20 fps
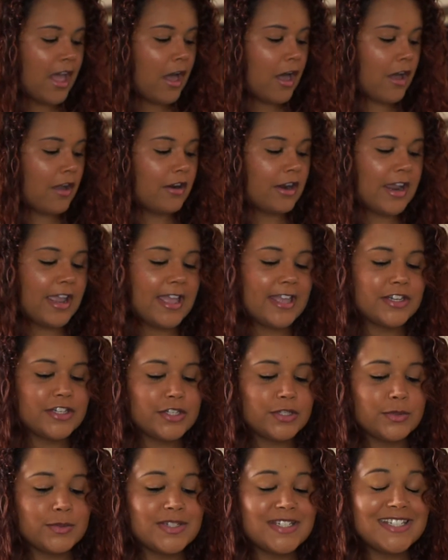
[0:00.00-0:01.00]
All right, and
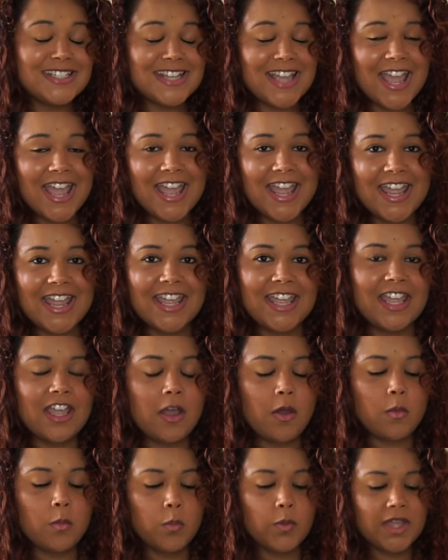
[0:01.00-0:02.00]
today
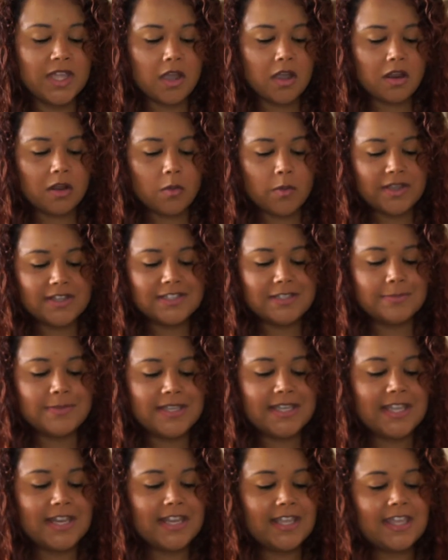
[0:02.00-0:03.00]
we are going to be
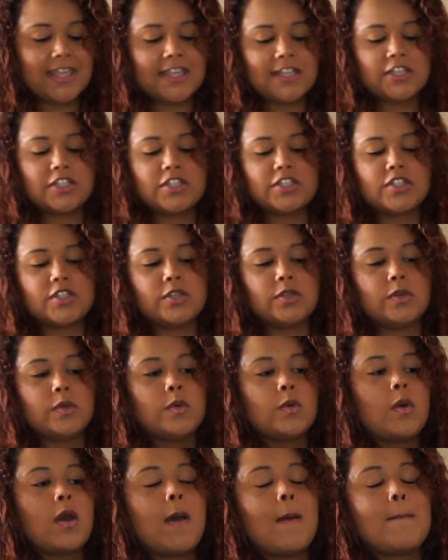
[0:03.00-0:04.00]
getting
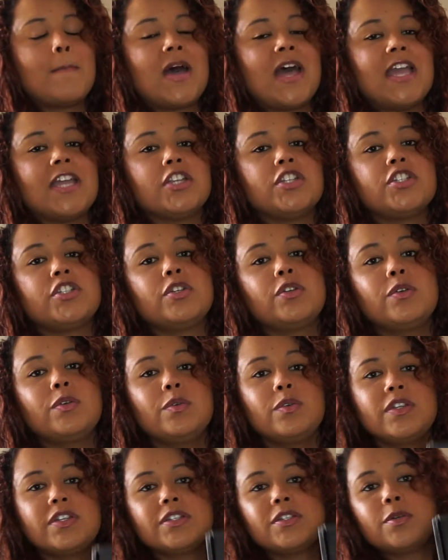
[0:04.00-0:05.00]
into my
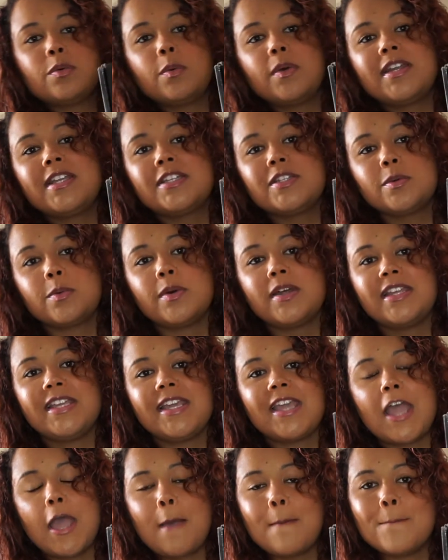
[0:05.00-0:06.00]
June
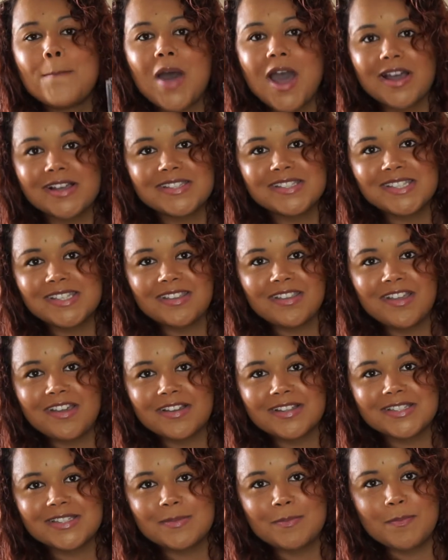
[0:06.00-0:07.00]
2020
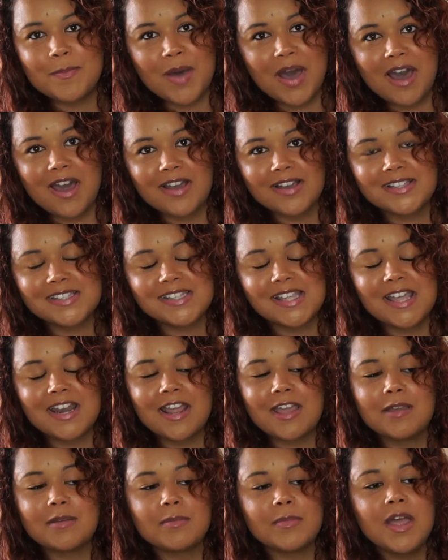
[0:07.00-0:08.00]
Boxyluxe box, and
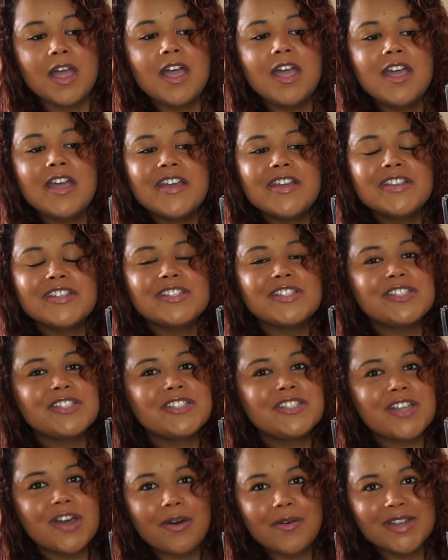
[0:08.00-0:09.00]
I am
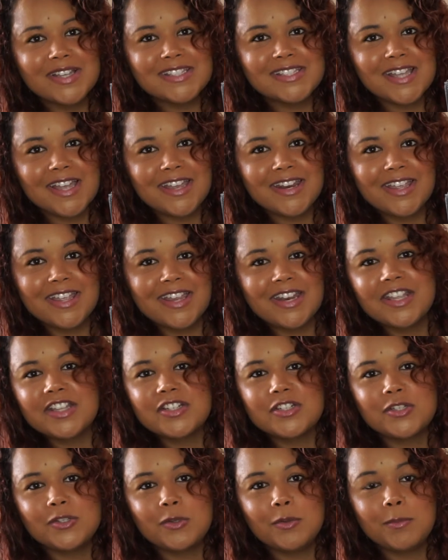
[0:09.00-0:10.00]
so excited
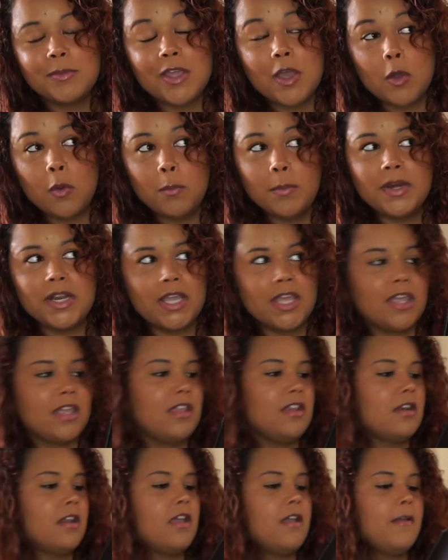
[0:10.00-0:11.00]
to be opening it.